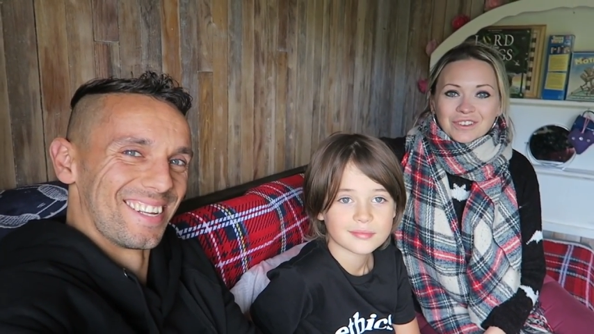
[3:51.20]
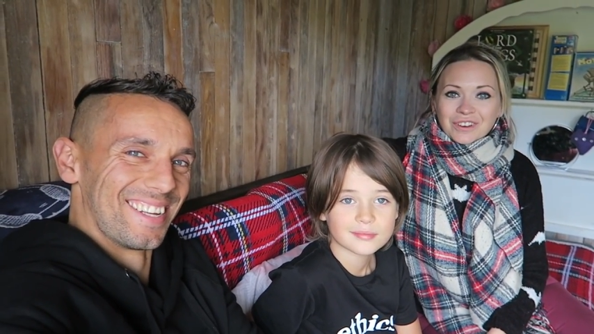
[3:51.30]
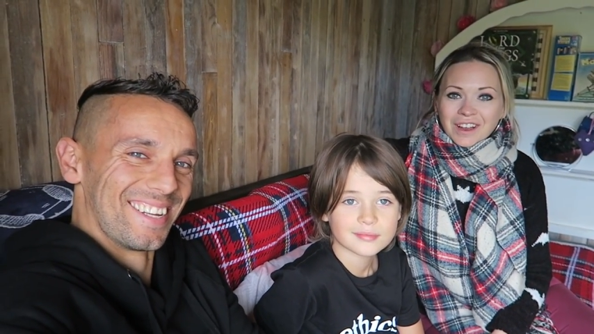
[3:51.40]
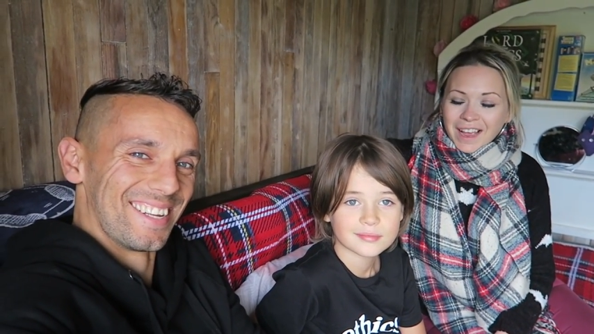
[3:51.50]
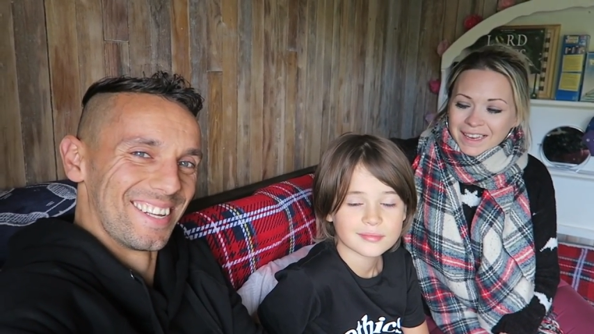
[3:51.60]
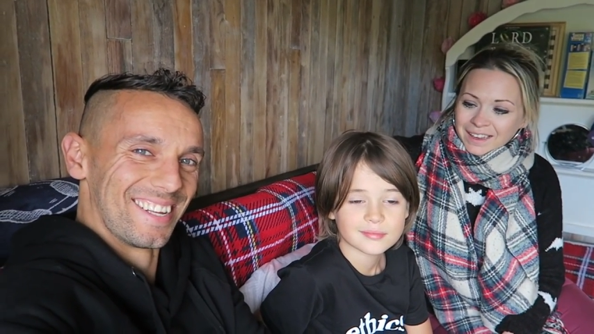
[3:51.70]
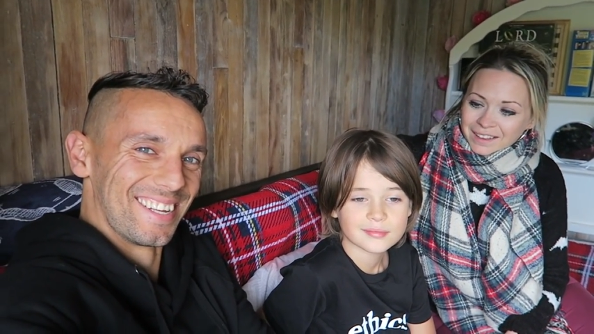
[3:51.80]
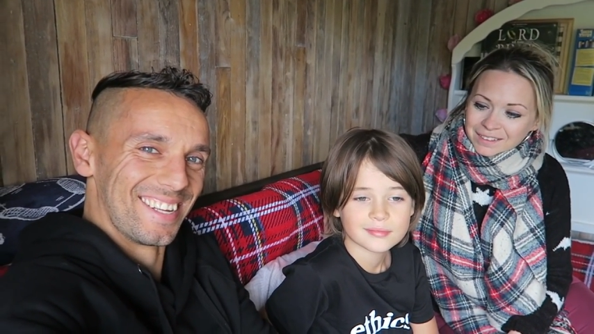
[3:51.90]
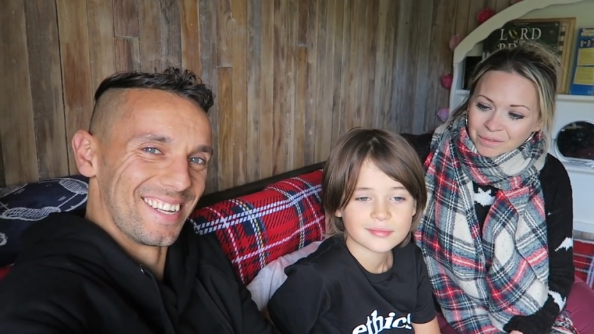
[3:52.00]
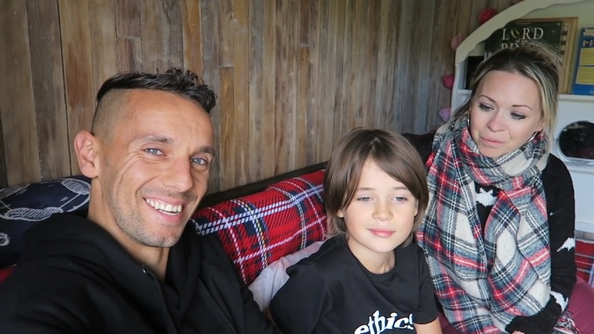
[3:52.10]
Speaker 1: saw like
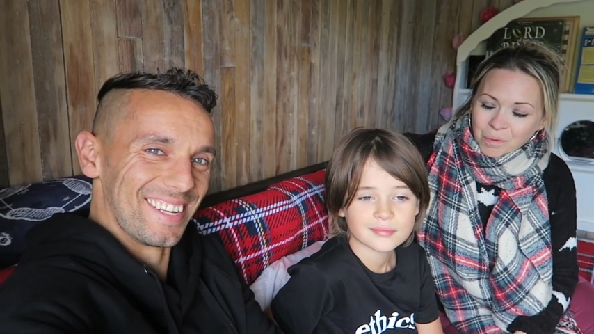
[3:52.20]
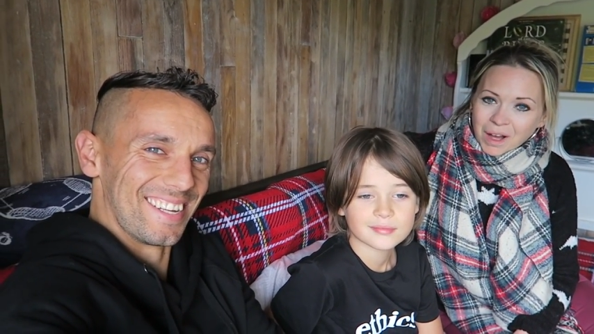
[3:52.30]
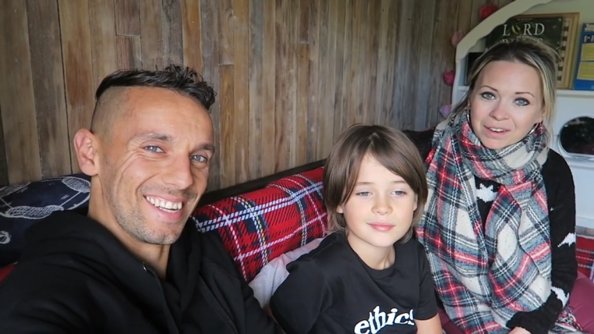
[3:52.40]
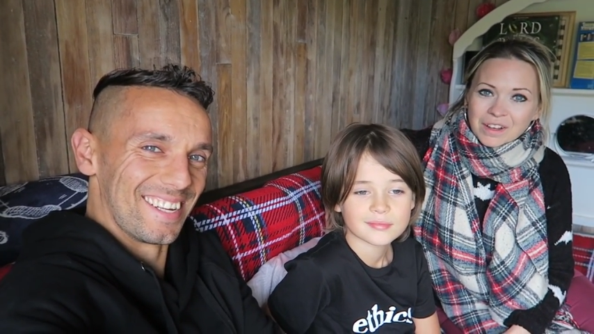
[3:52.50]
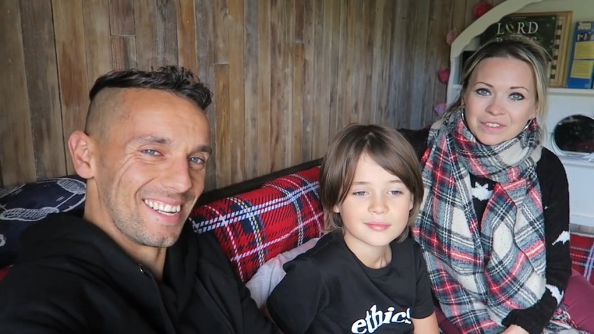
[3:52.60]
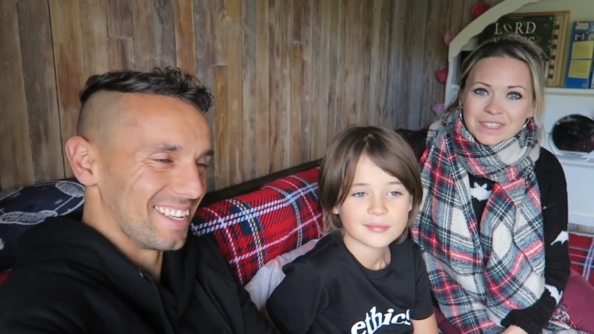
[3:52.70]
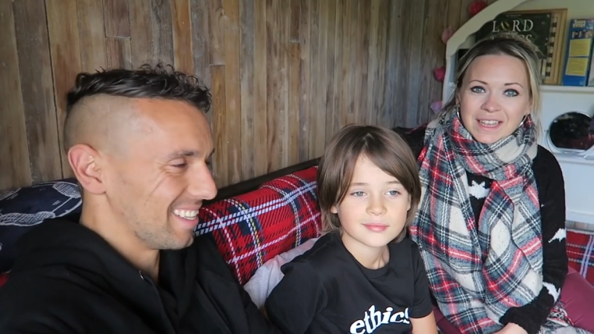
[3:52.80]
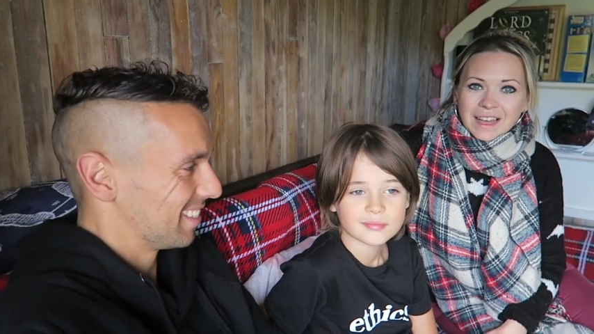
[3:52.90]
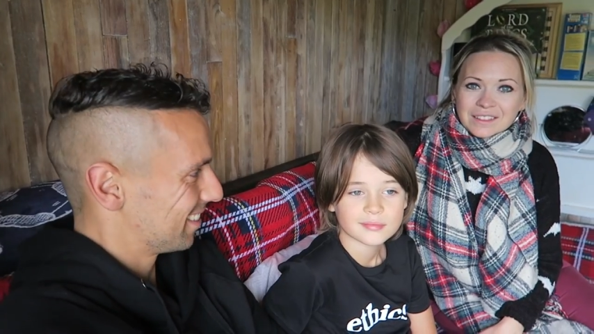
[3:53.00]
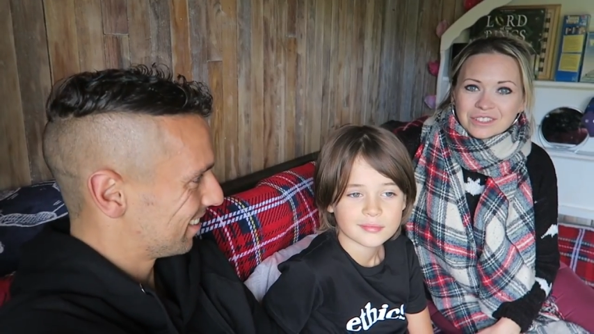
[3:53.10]
one after
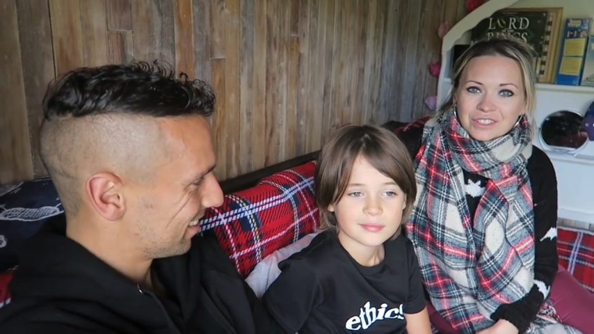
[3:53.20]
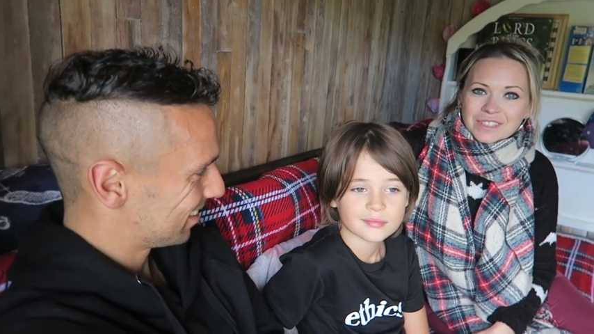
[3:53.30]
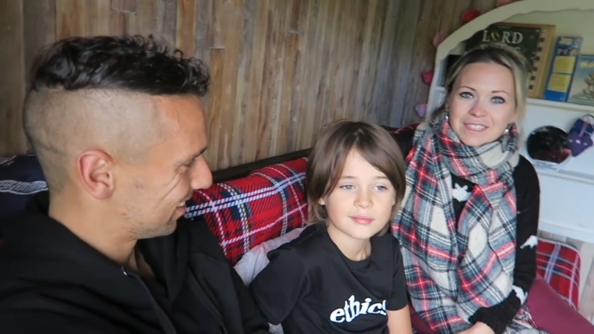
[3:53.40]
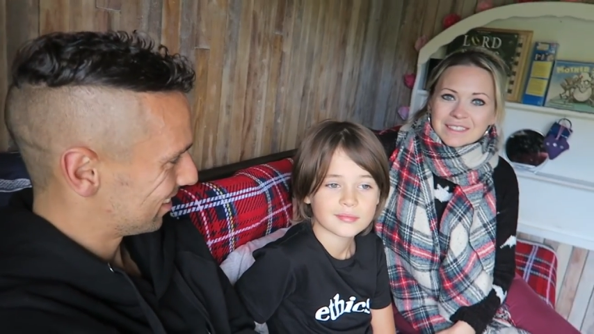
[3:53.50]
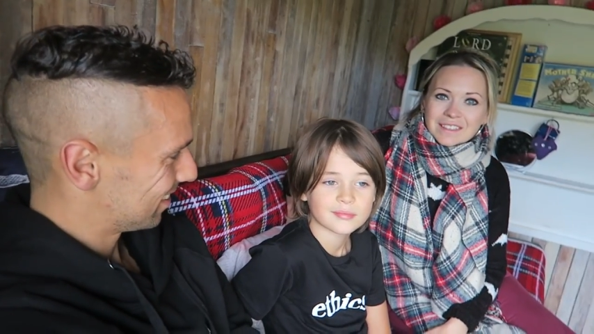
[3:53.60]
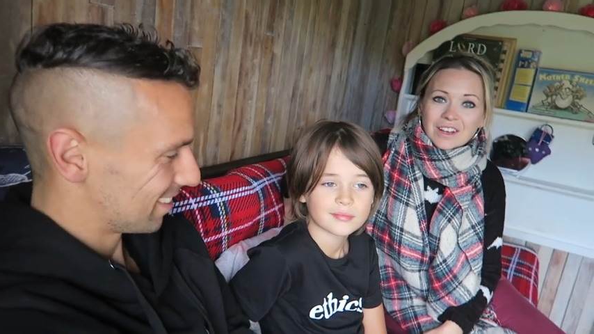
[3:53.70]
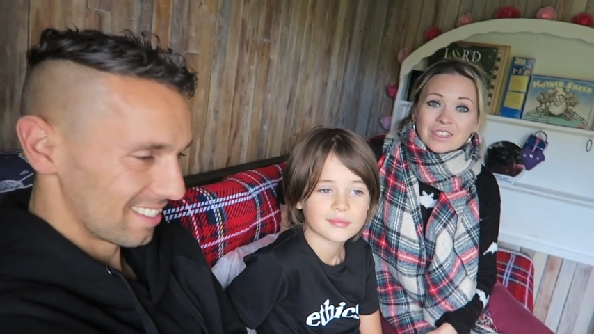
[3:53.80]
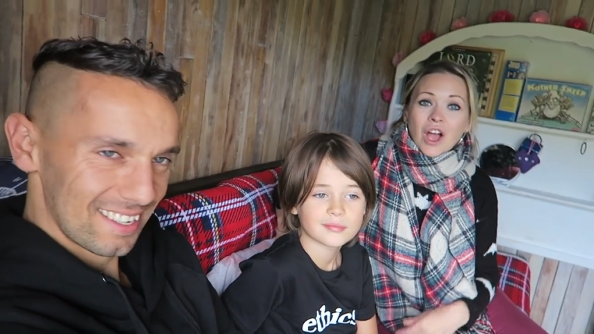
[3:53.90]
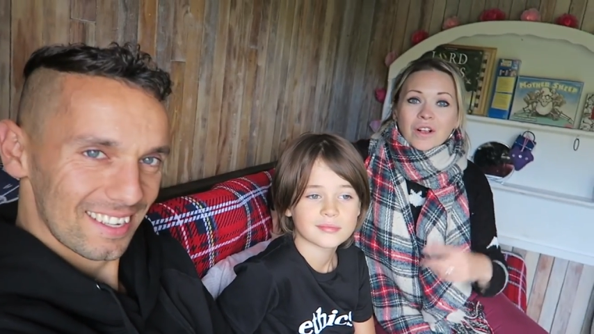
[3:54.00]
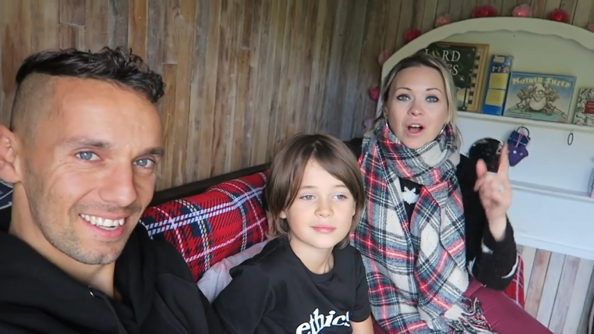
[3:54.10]
the other shooting stars.
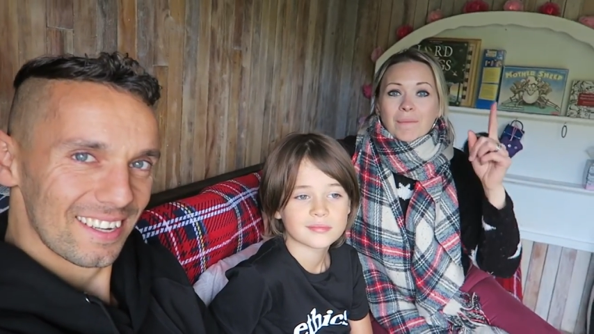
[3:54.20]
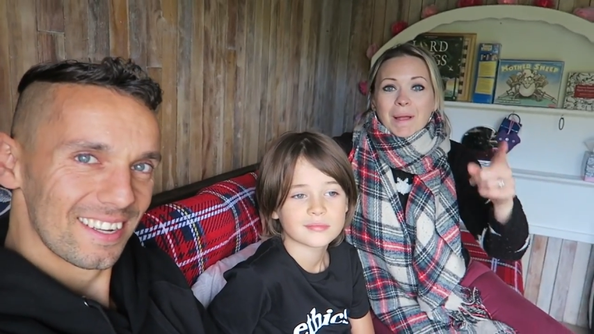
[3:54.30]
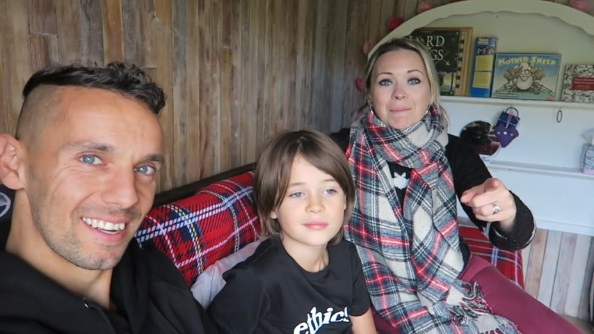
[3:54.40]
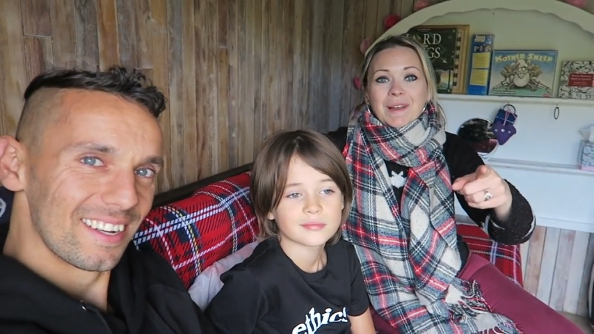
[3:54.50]
Comment